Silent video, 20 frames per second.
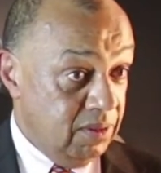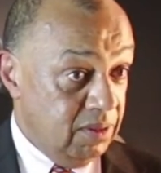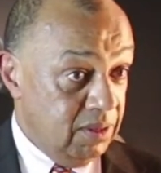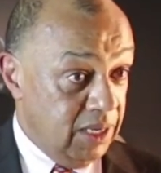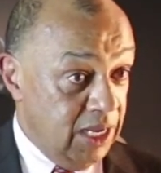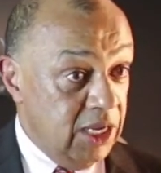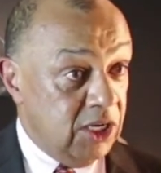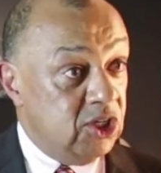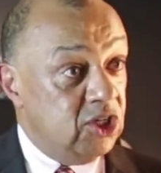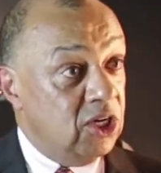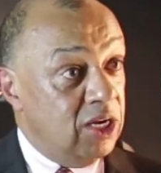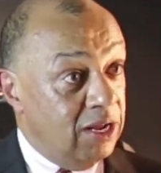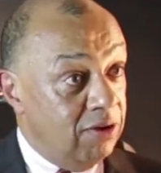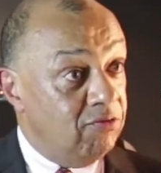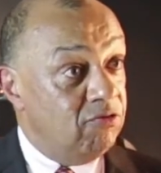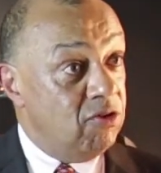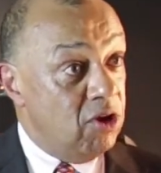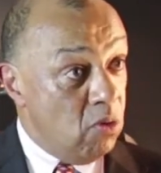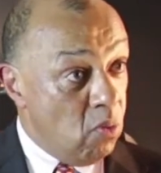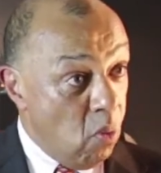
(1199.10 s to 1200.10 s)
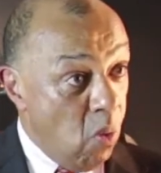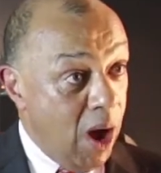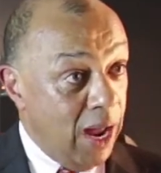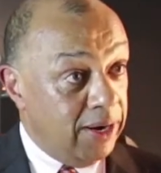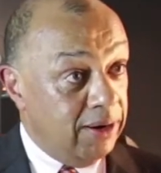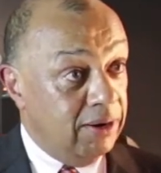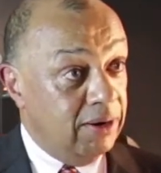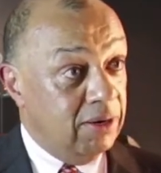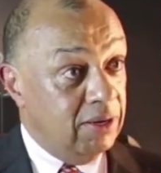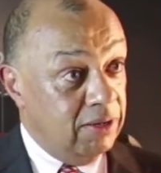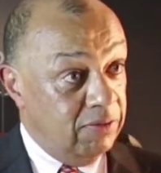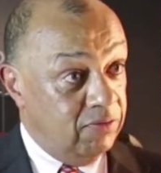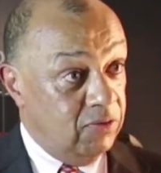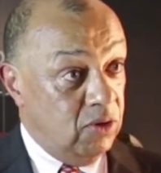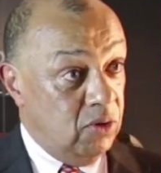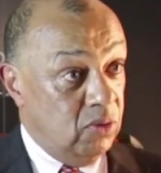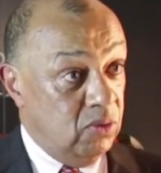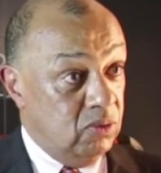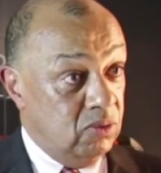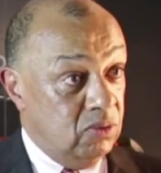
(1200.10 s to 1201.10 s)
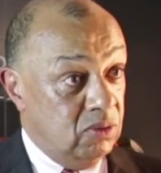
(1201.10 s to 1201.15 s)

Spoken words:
Each and every one of you.